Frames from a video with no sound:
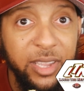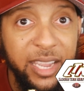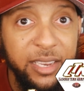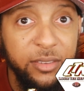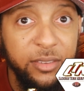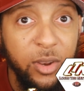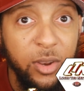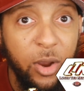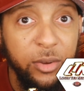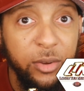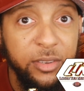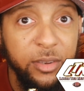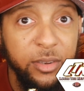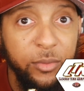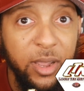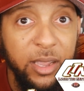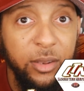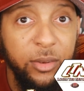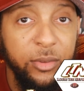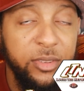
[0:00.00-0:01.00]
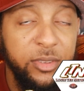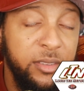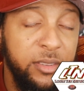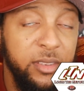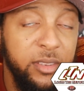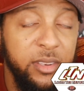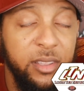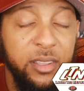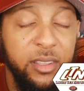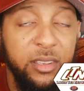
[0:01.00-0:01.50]
8 starts in the regular
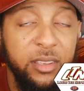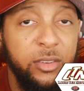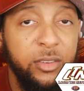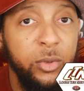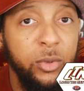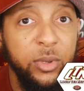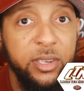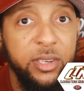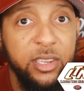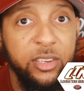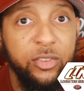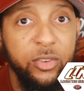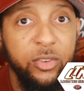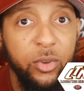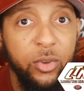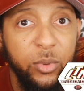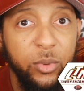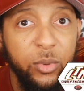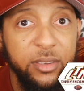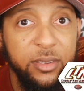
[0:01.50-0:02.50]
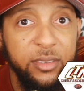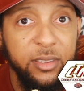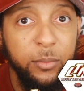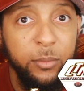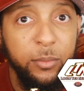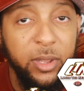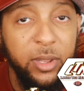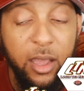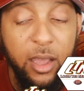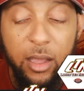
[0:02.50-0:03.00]
season and the 2 additional ones in the
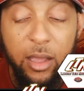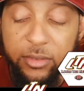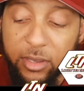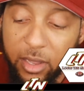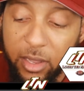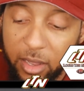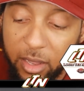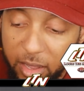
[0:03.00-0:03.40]
playoffs.